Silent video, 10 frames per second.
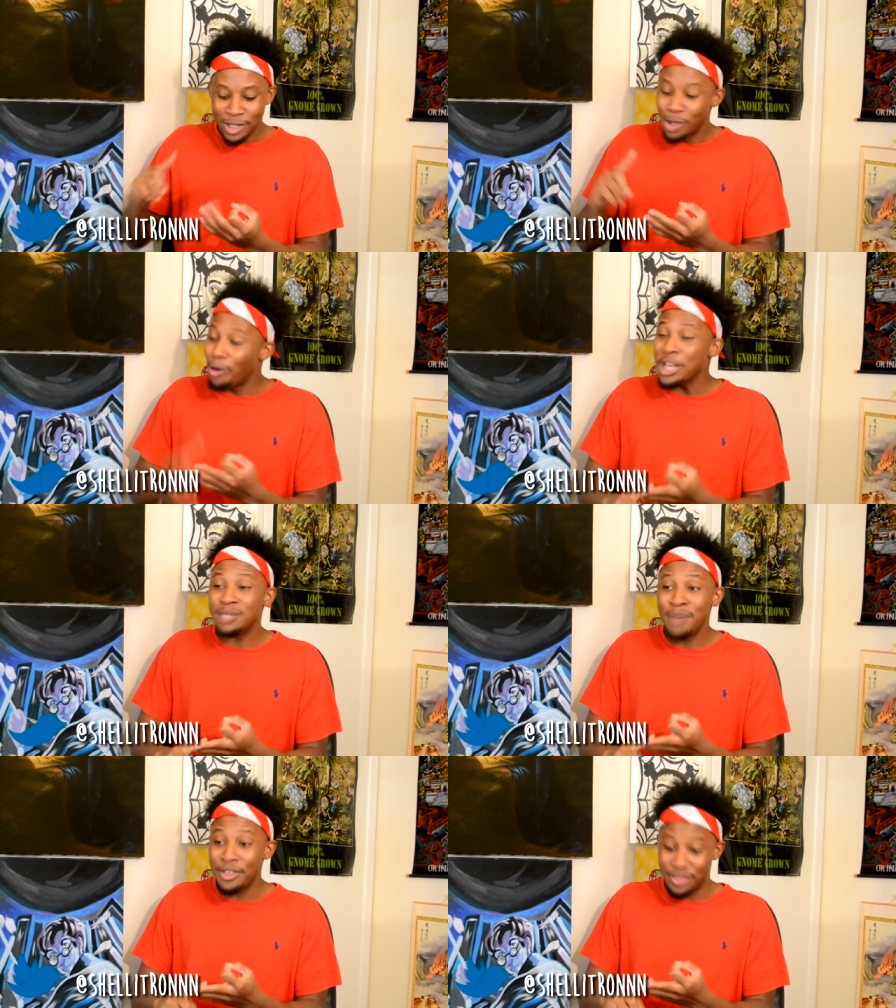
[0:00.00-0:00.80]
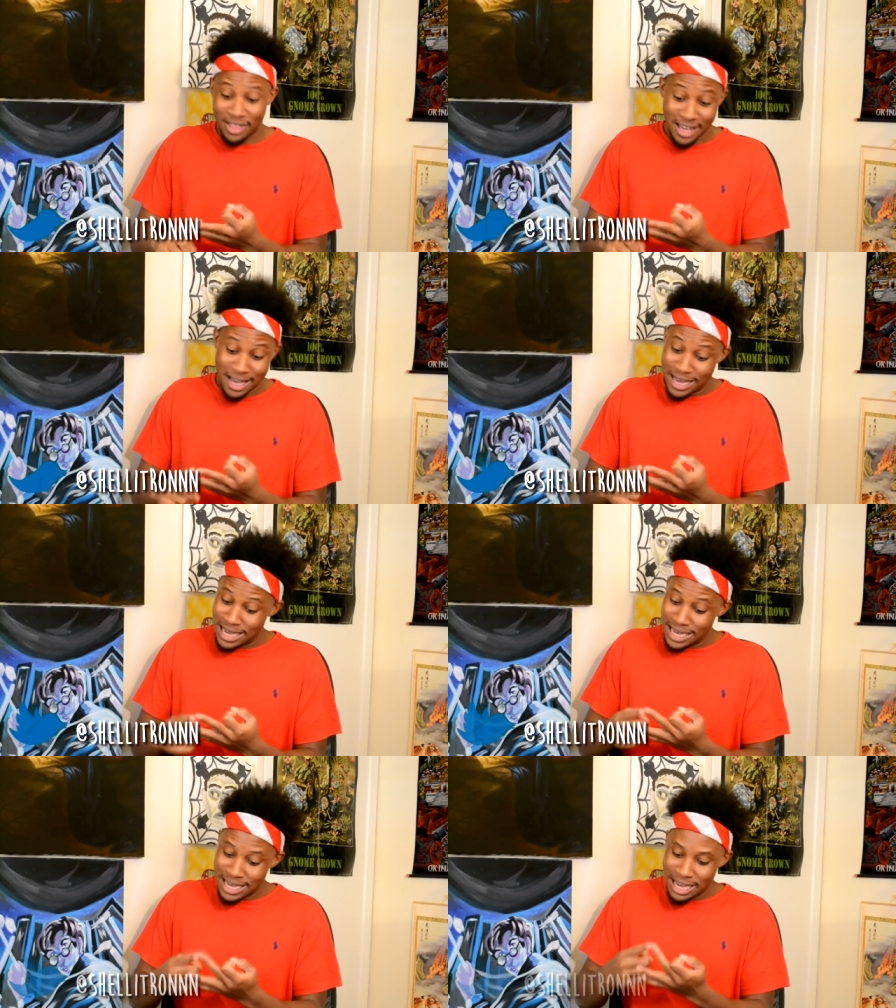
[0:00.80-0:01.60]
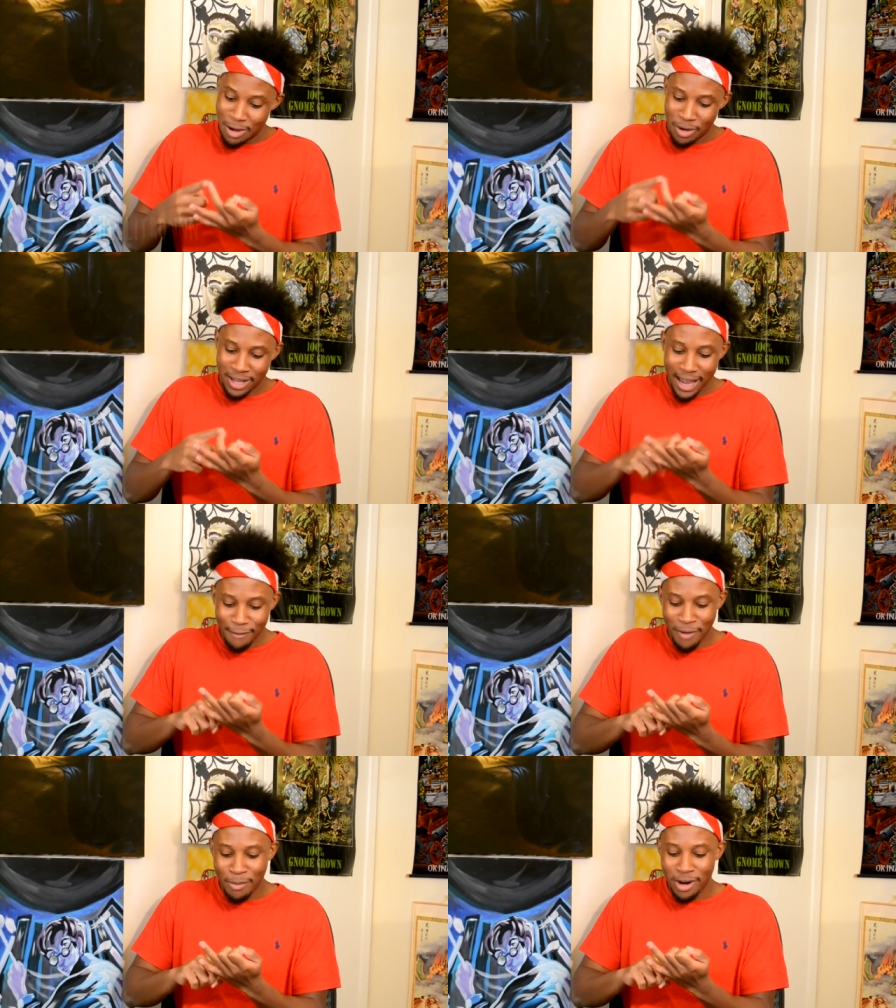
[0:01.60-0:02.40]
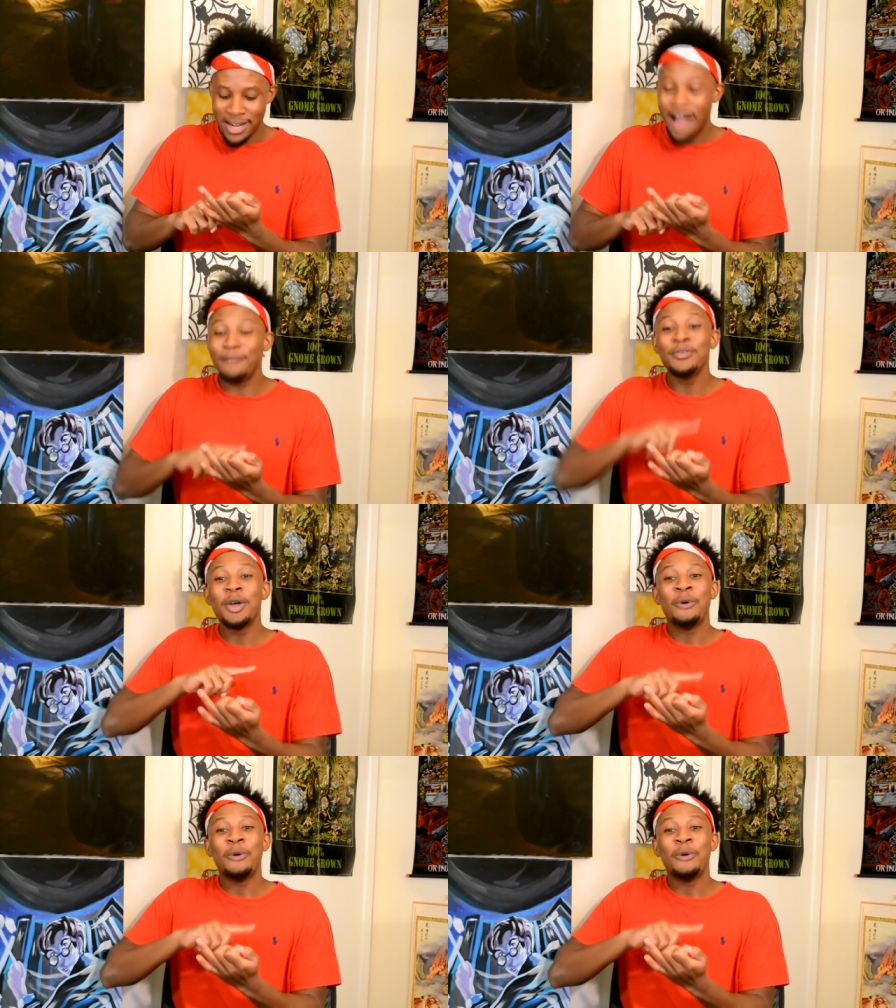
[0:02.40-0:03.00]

Torrey Smith, uh, okay, one more down.